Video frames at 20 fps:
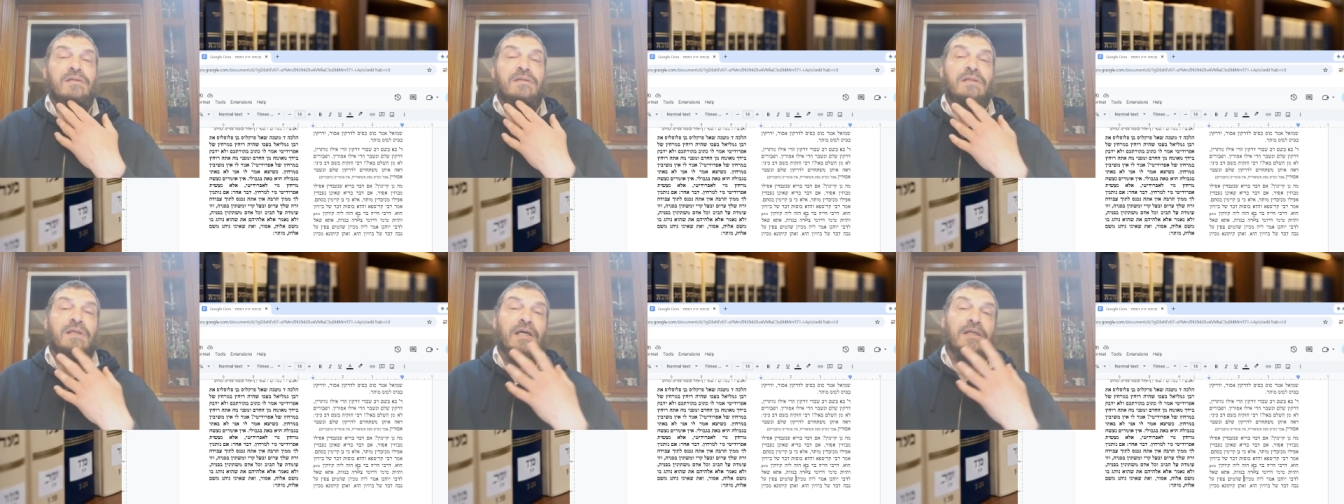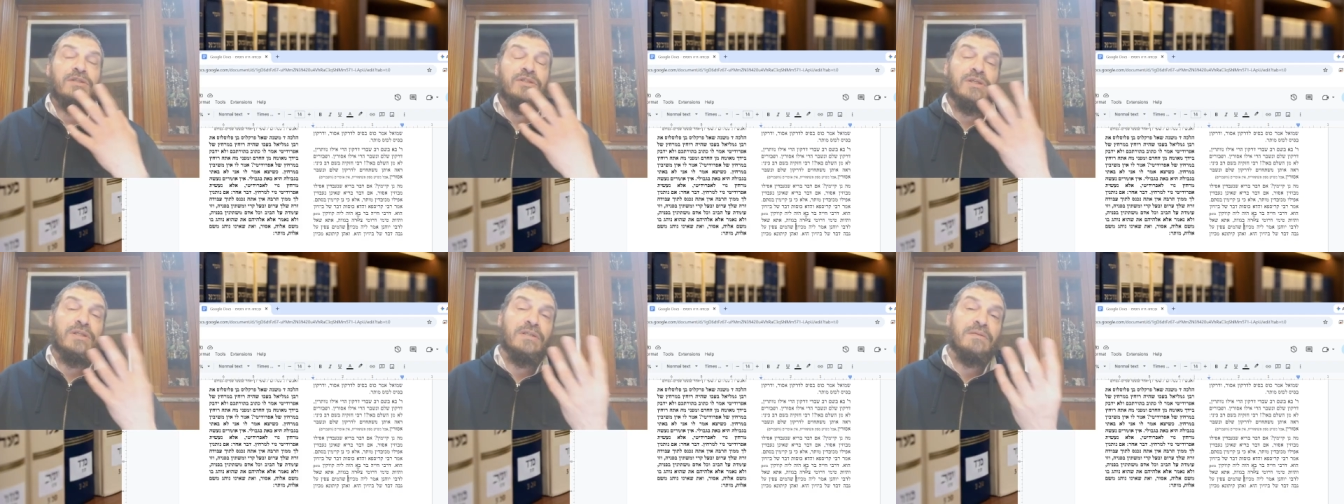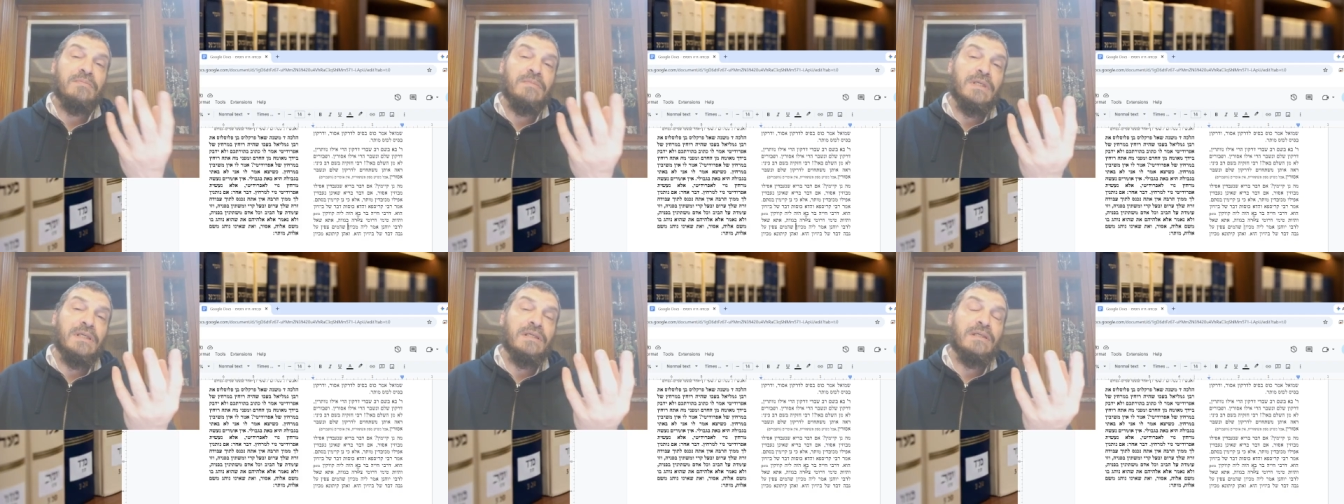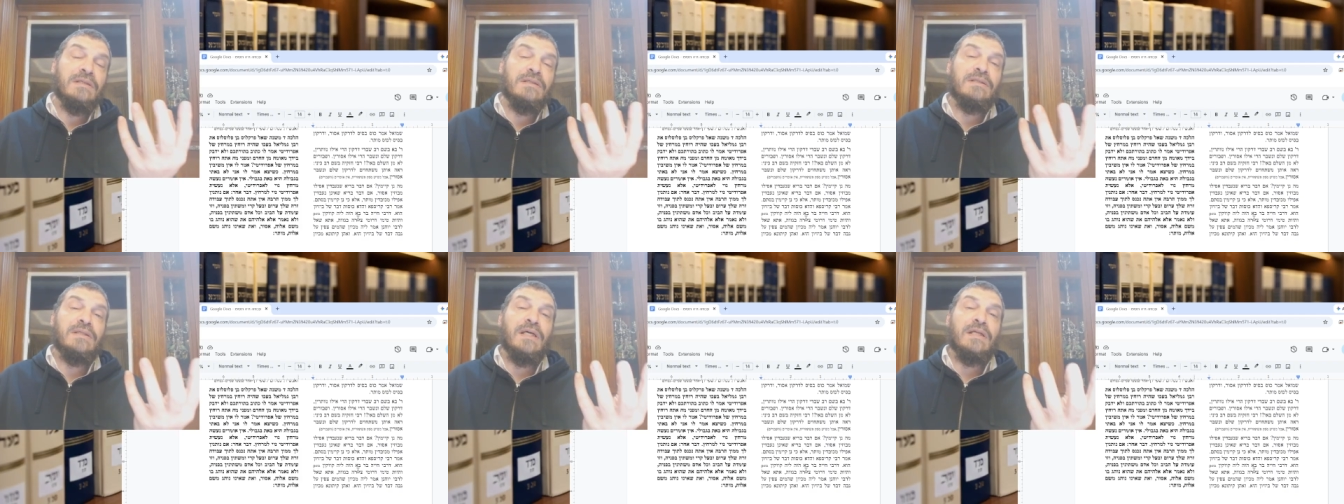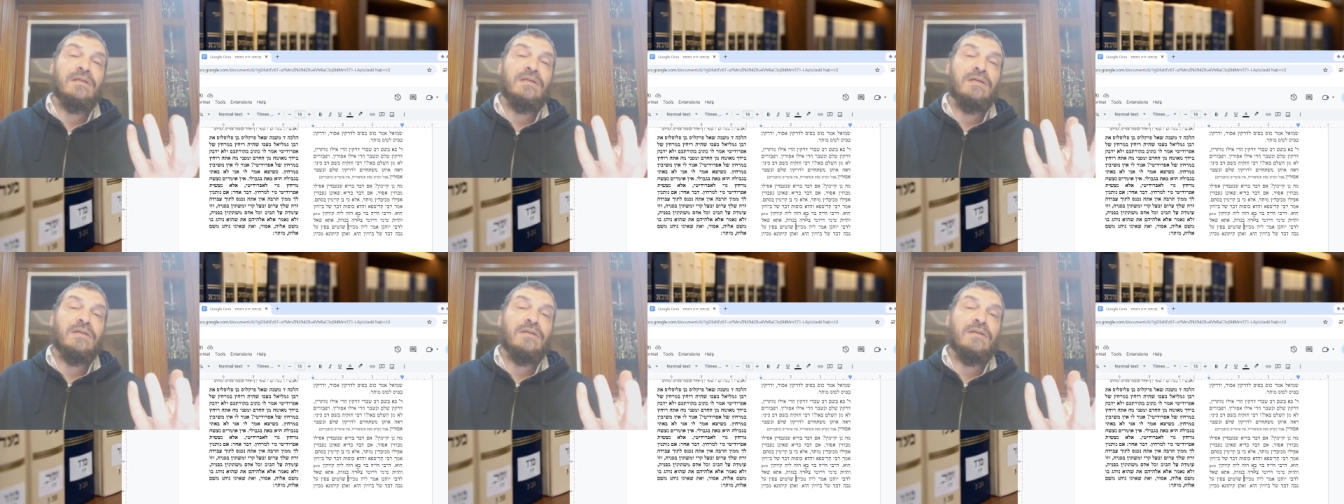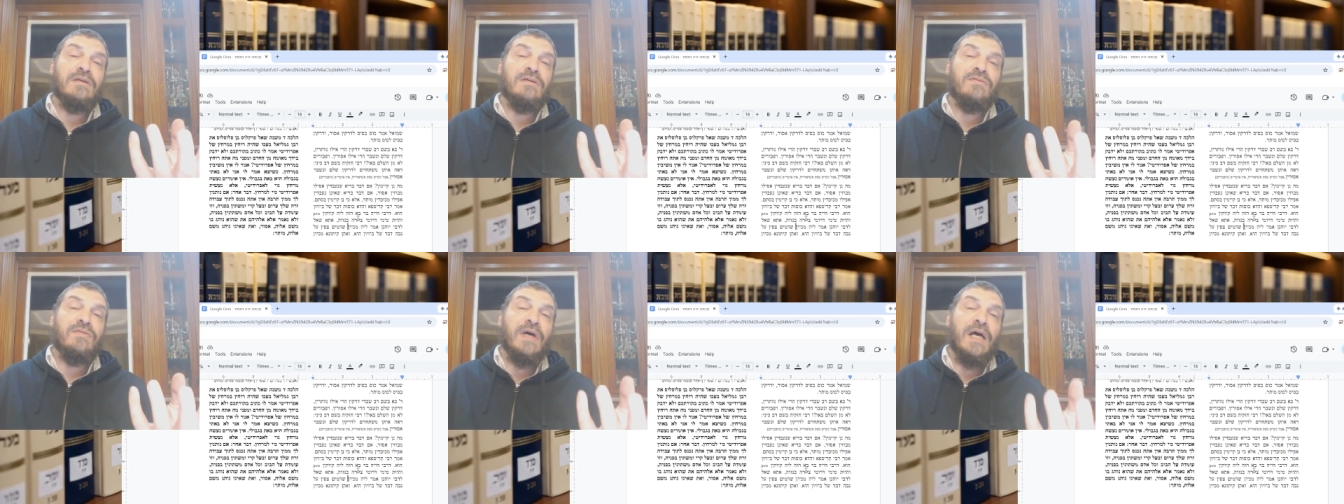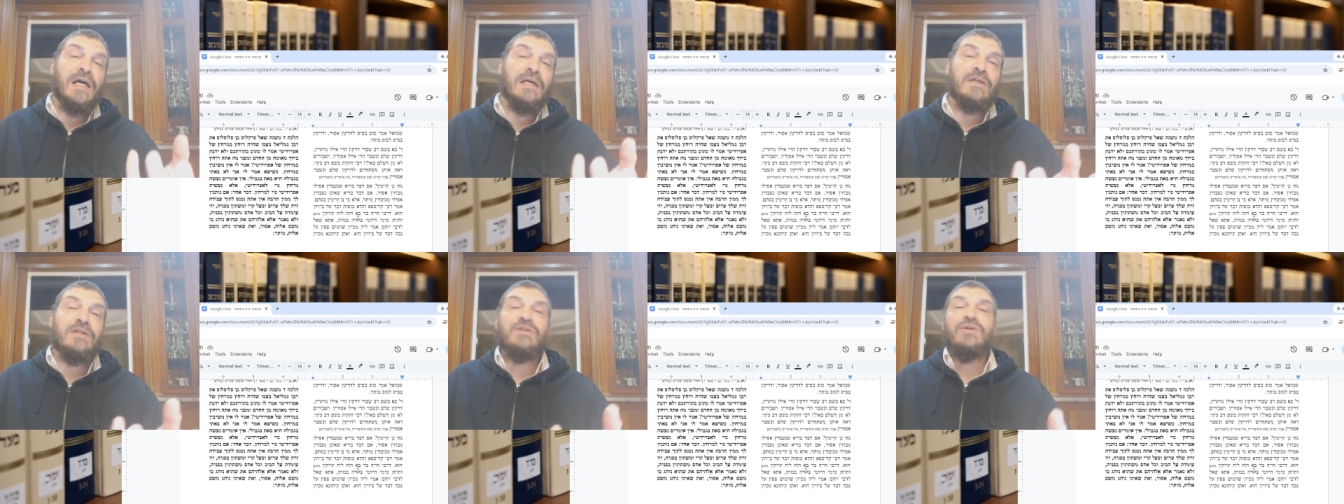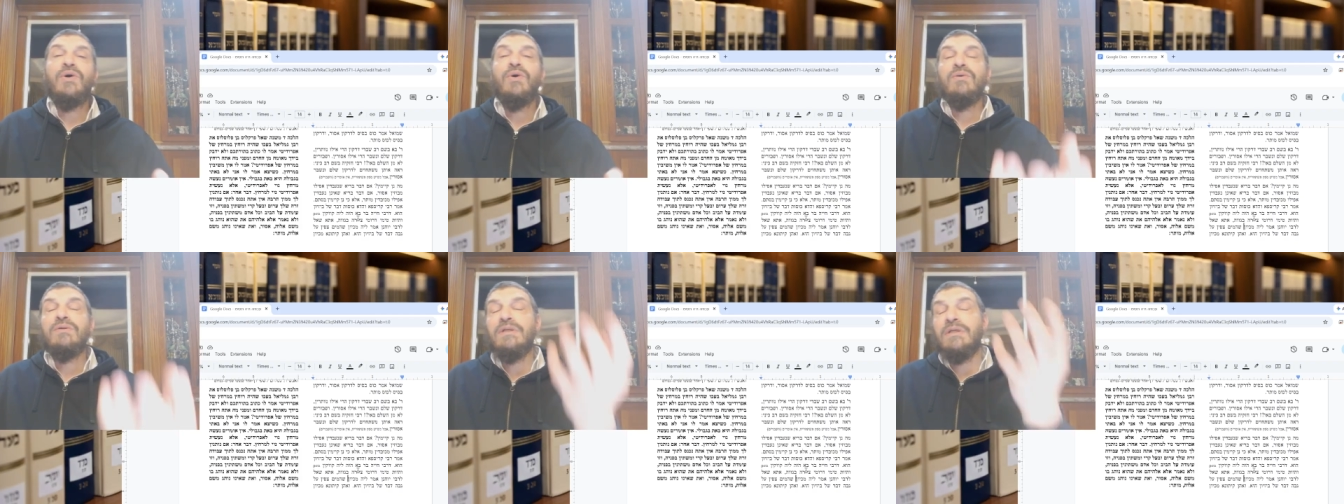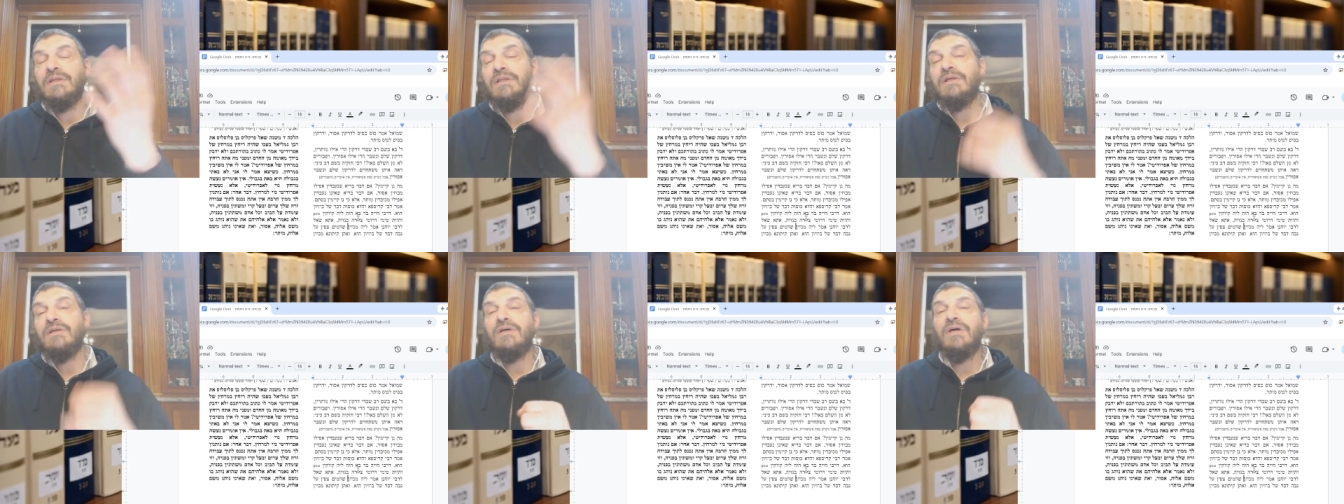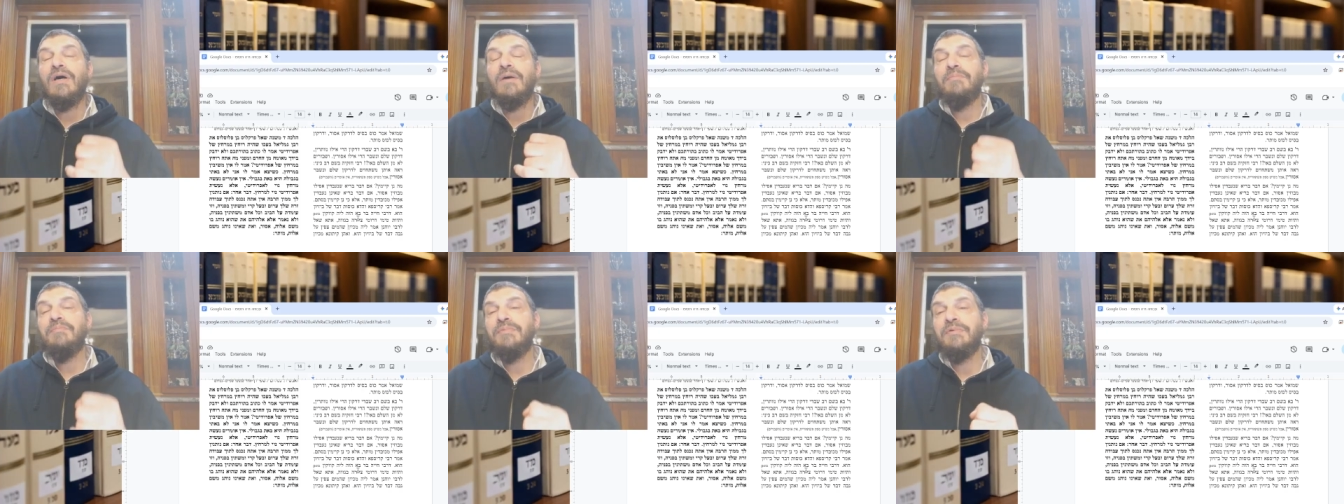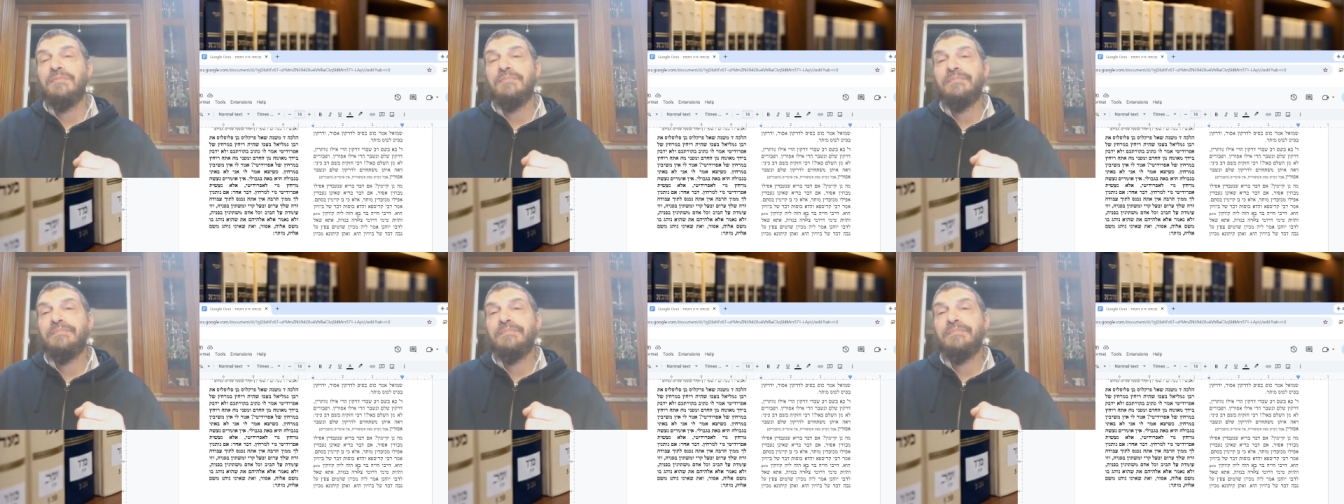that just means that the dragon is holding the cup.